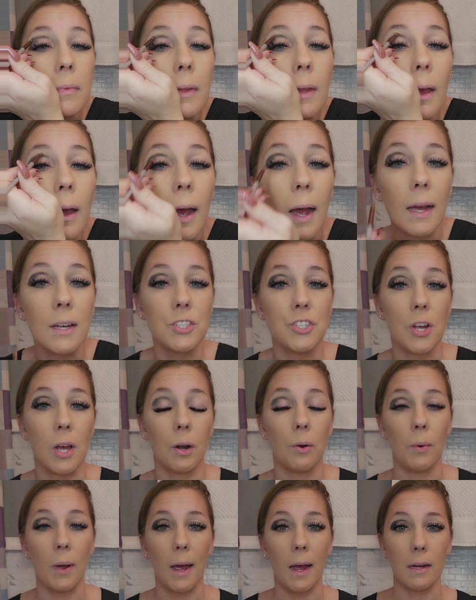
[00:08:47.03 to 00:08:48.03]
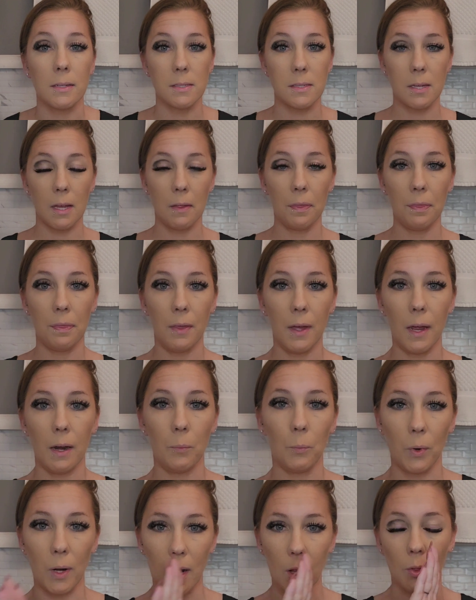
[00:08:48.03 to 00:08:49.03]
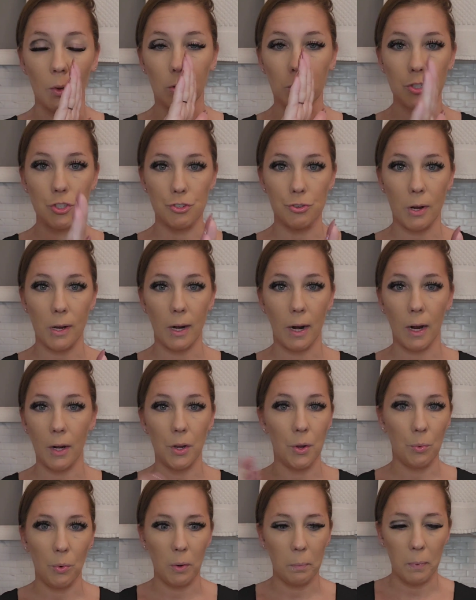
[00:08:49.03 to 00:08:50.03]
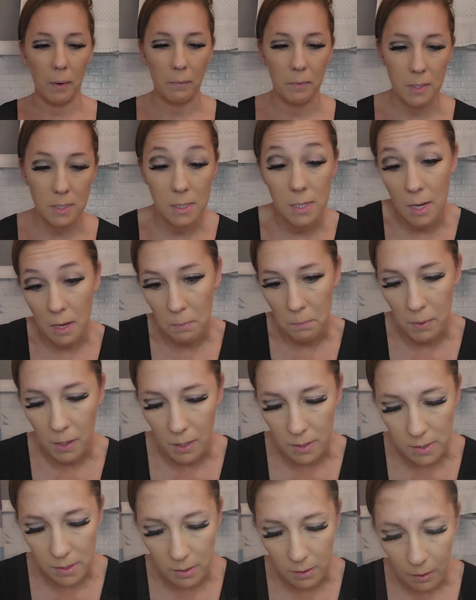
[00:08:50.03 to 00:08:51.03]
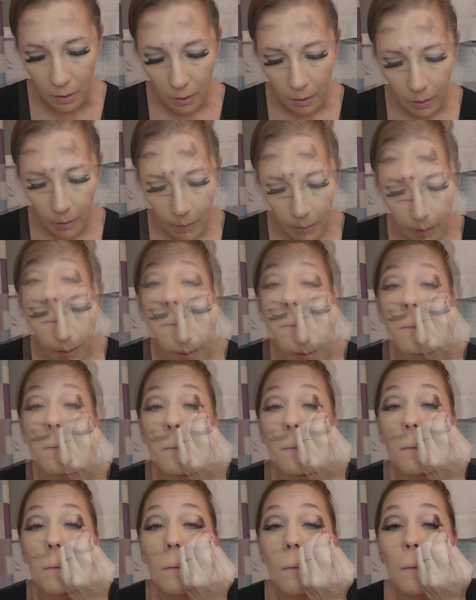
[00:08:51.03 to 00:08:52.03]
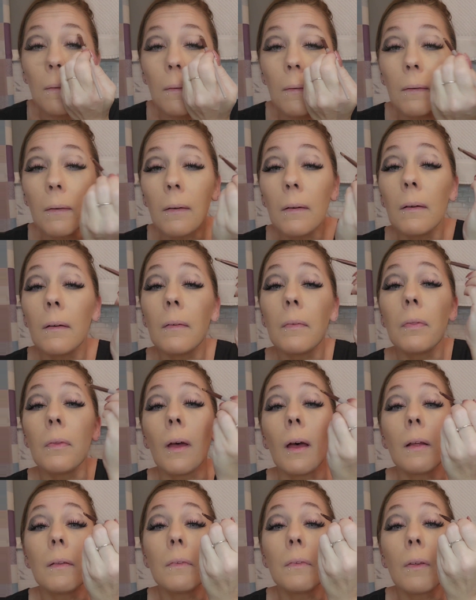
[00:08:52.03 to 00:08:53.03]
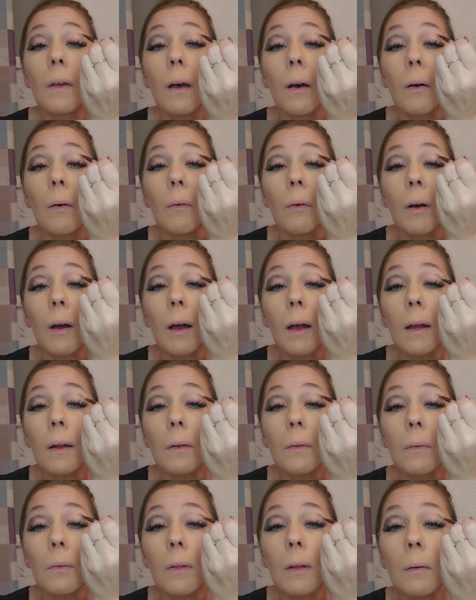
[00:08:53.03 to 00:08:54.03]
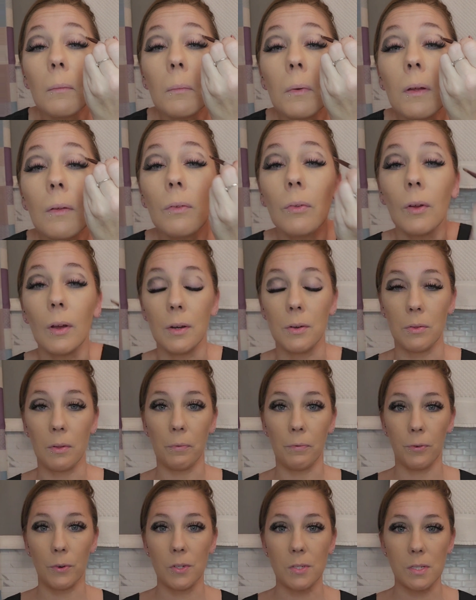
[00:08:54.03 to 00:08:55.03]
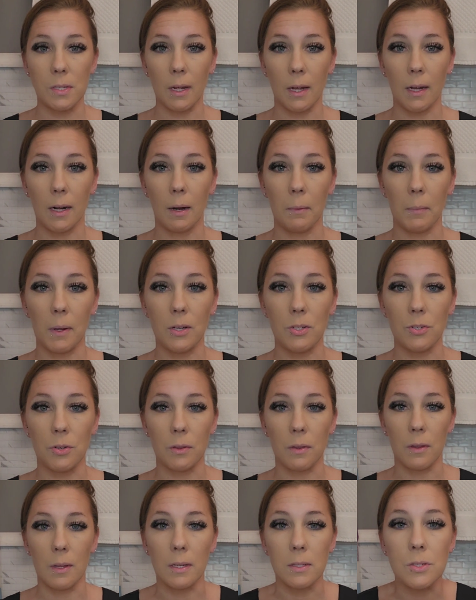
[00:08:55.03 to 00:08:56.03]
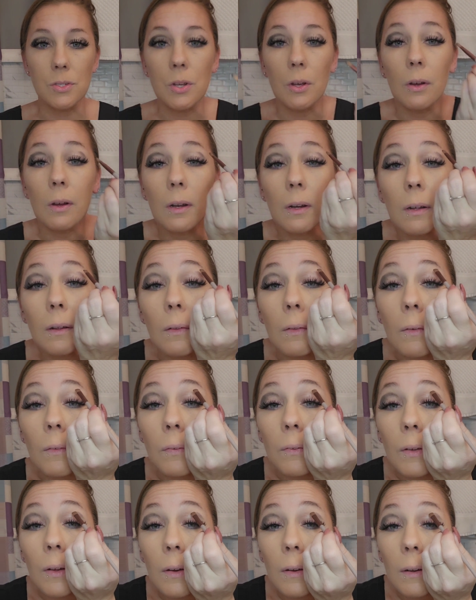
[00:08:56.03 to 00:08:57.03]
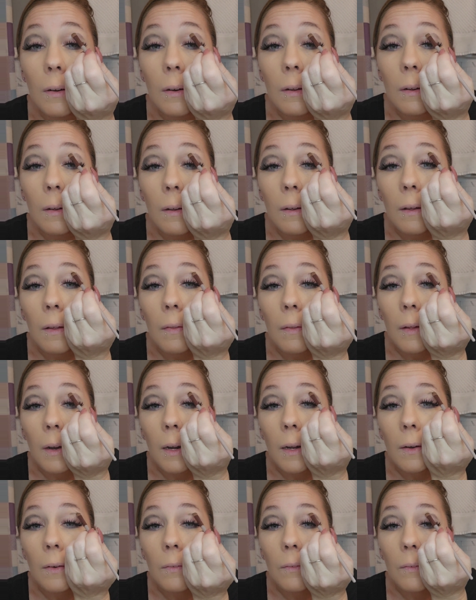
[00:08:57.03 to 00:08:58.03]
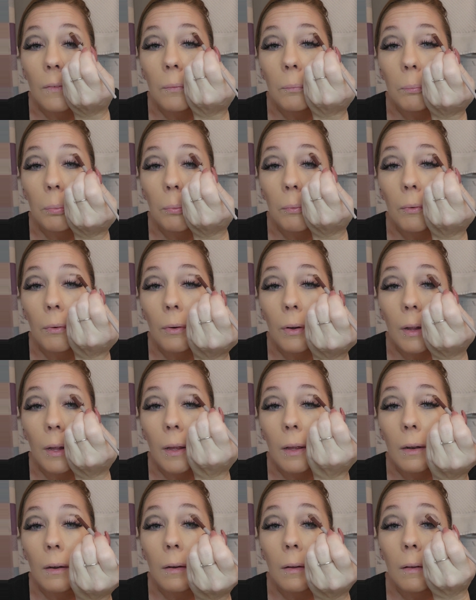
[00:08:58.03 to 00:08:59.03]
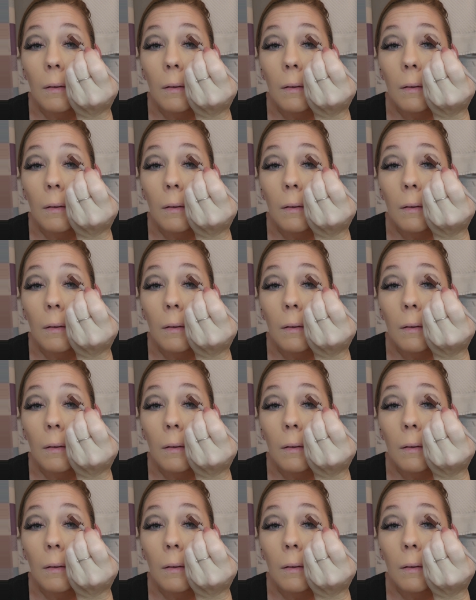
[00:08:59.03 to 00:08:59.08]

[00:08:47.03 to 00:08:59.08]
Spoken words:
eyeshadow at, then when I look straight on, you wouldn't be able to see it because I have hooded eyes. So that's how I do them. So I do the first line, I make sure that's good, looks good, and then I just bring it